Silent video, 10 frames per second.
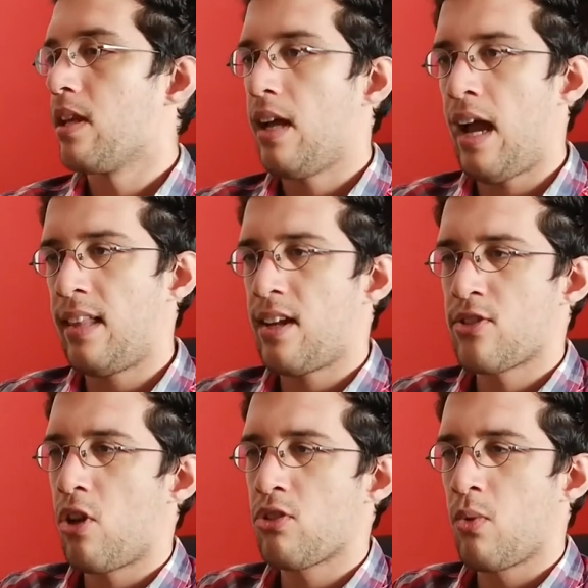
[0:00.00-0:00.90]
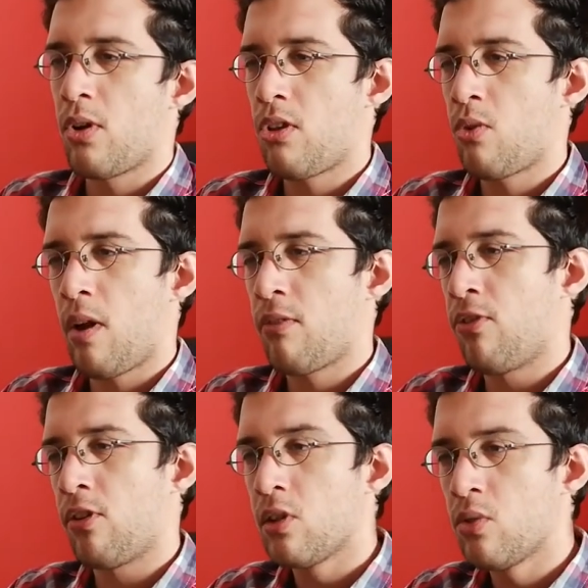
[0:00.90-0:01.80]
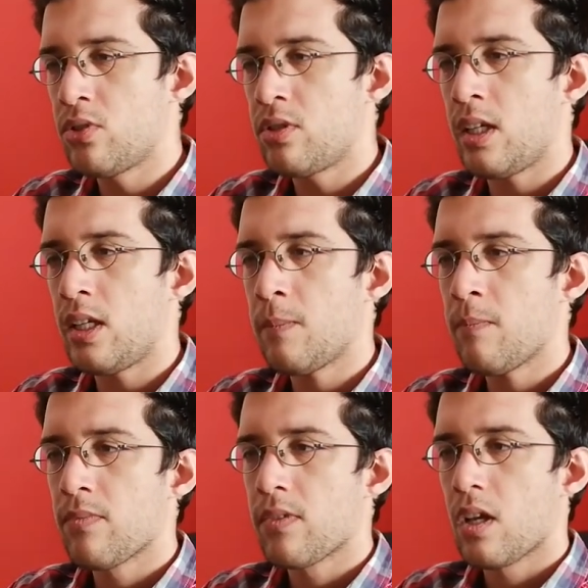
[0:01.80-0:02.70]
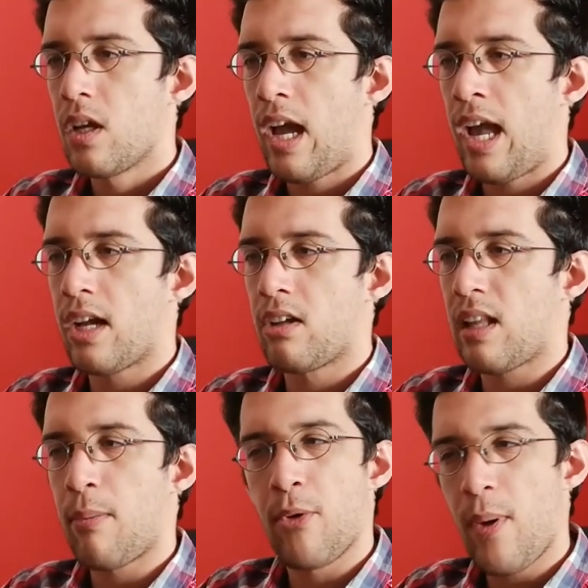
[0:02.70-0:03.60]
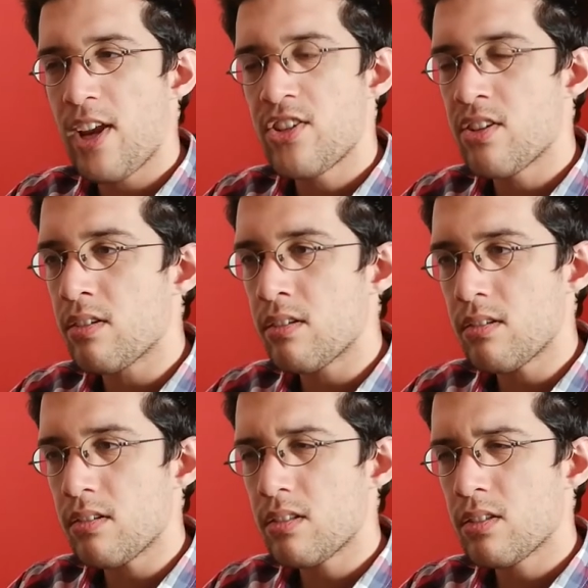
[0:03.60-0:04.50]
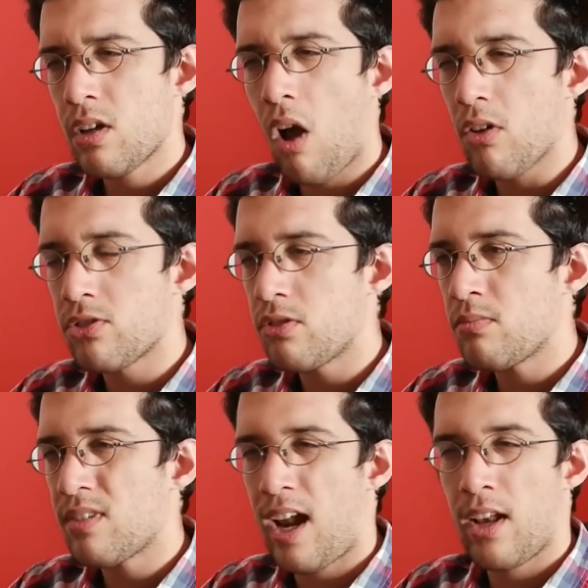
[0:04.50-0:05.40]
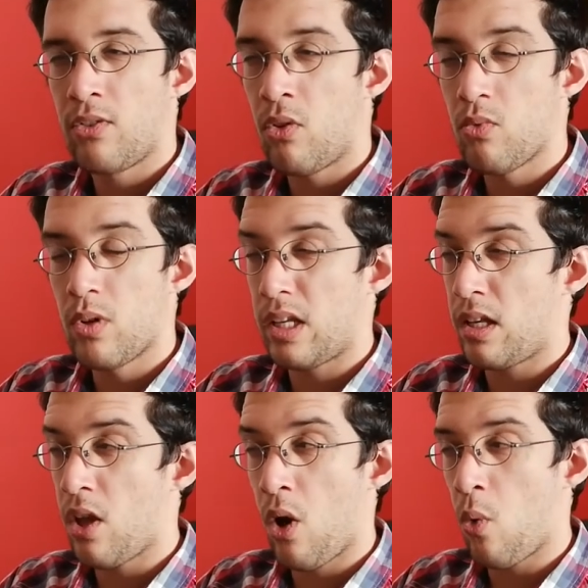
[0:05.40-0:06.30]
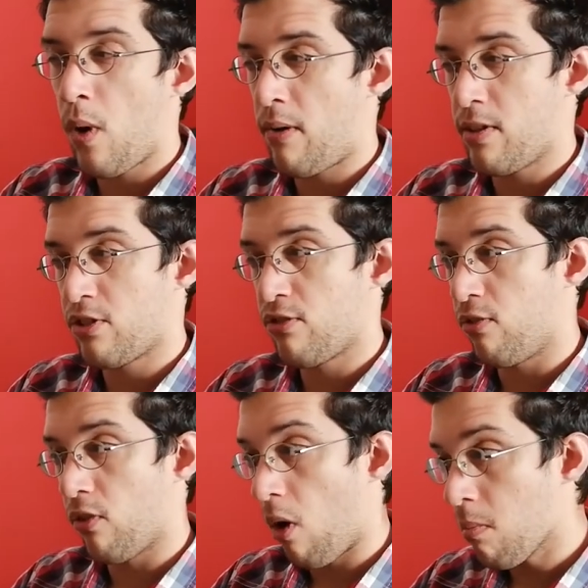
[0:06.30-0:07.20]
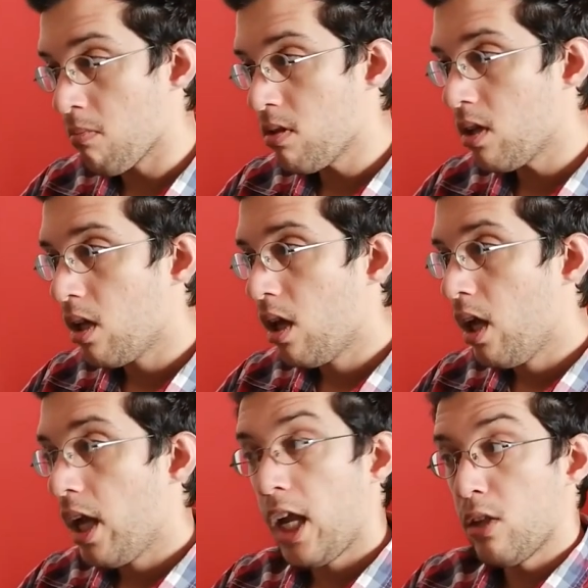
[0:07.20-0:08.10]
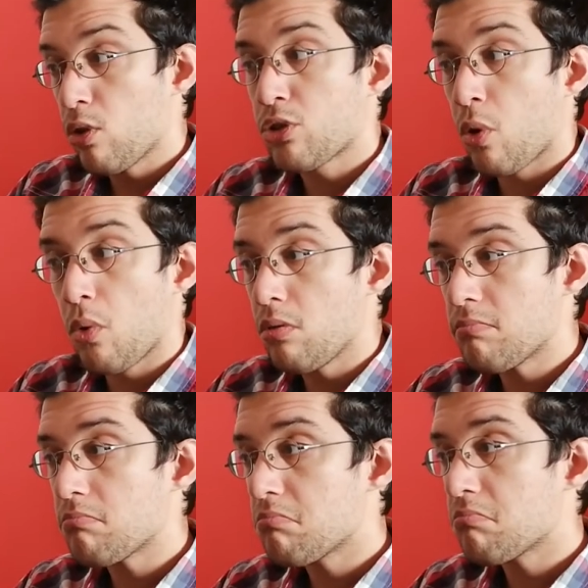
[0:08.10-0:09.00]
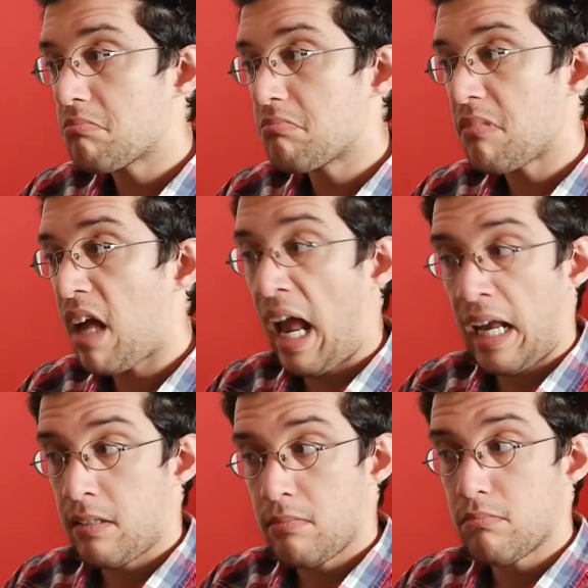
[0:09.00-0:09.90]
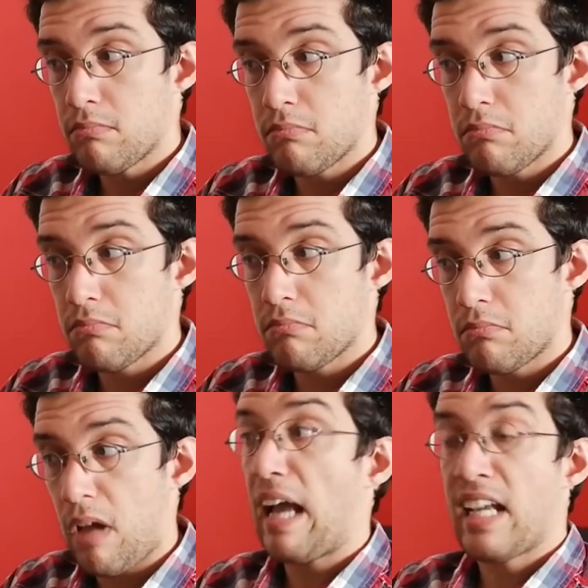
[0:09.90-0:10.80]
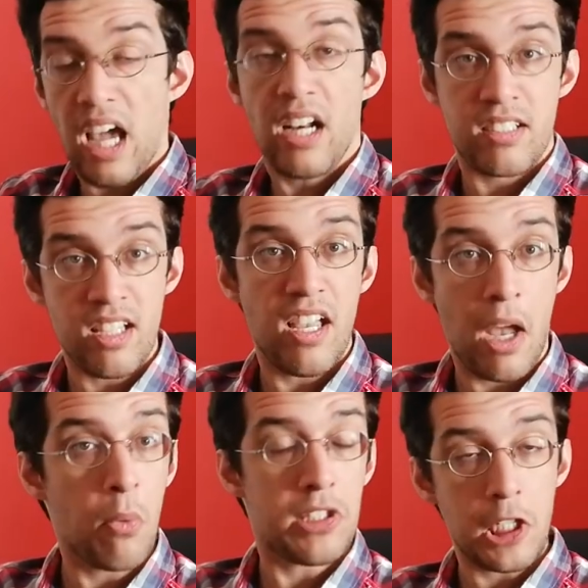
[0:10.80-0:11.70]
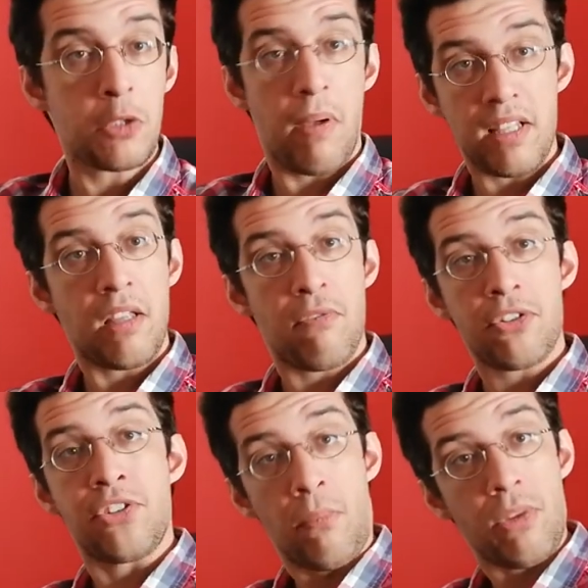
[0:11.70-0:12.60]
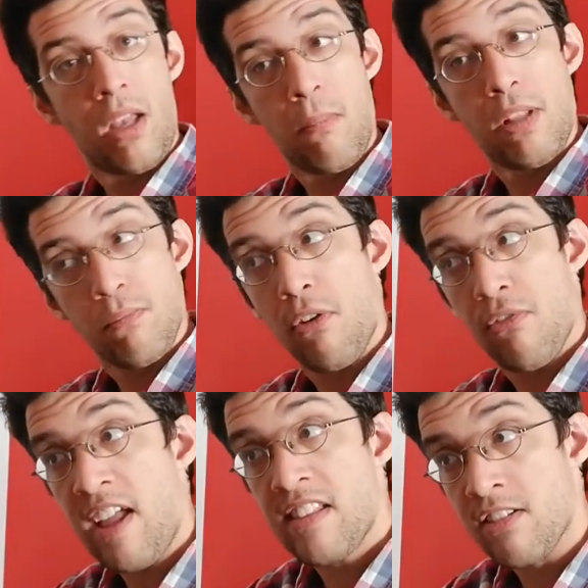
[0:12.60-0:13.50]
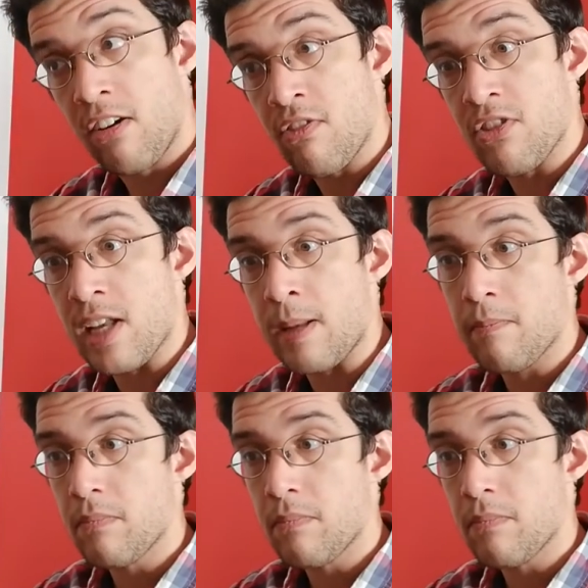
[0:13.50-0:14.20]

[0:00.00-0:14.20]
And there's also another one for Lucy, a collaboration costume that I don't really know where it's from. It looks cool. I I gotta say I was expecting for something a bit more fan servicey.